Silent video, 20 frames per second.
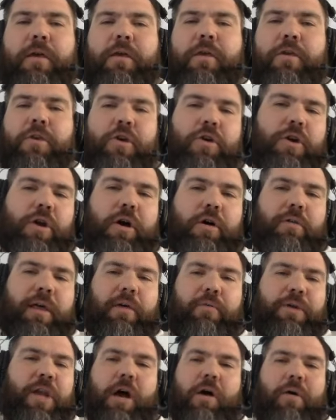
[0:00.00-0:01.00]
you know, like
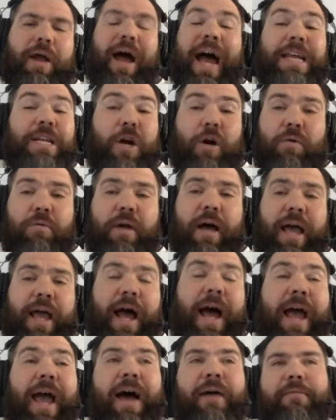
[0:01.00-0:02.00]
we don't. I don't. I,
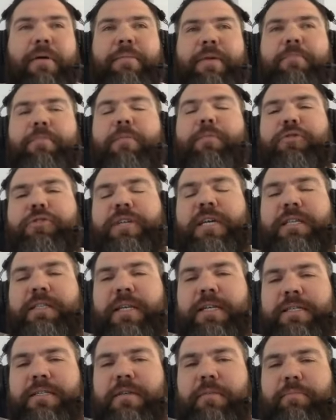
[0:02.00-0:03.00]
I have. I mean, people say
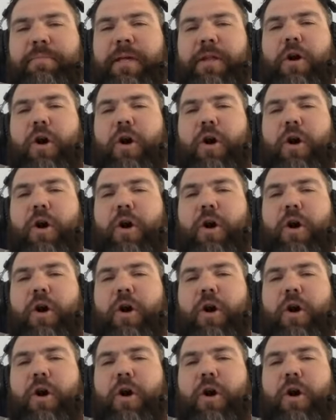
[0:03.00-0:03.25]
discipline.